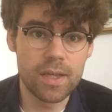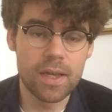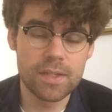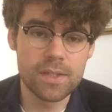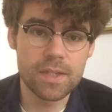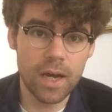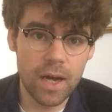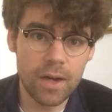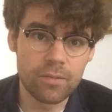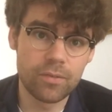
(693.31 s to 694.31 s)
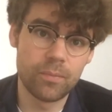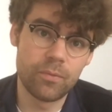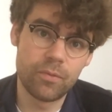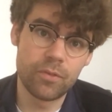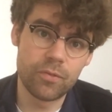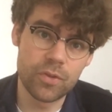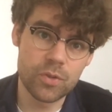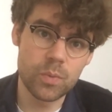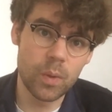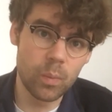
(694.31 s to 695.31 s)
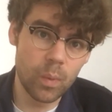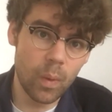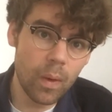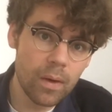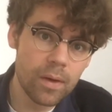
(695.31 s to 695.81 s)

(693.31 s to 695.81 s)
a scar from the First World War.